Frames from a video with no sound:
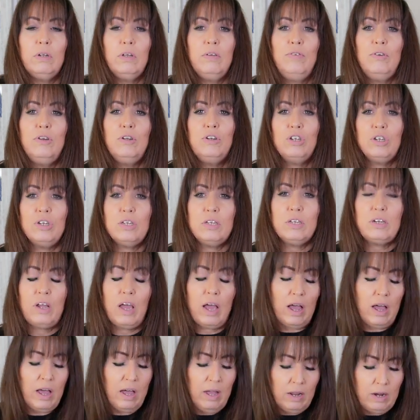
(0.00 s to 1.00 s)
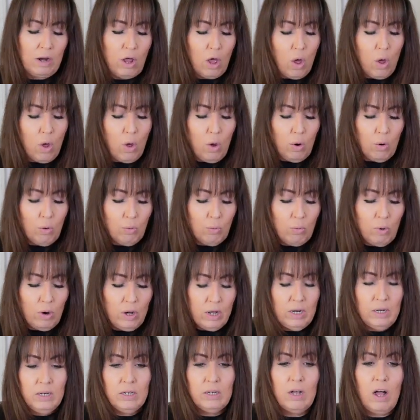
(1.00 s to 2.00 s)
If you just had
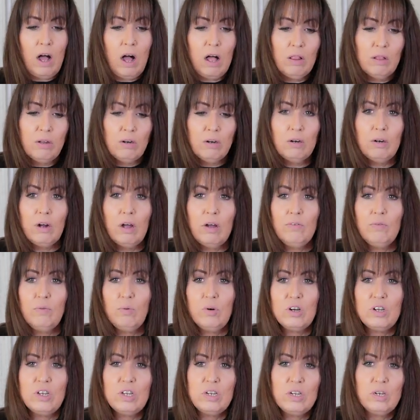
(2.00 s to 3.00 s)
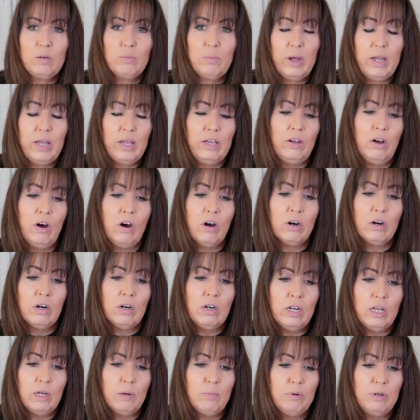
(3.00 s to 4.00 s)
one color of worsted weight
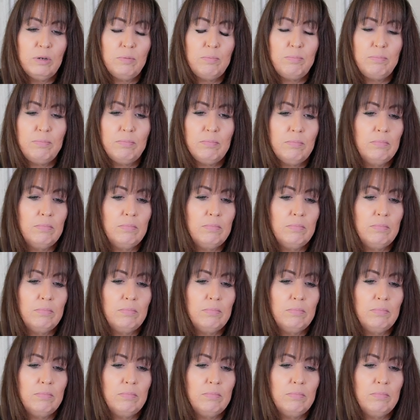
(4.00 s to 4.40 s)
yarn, it would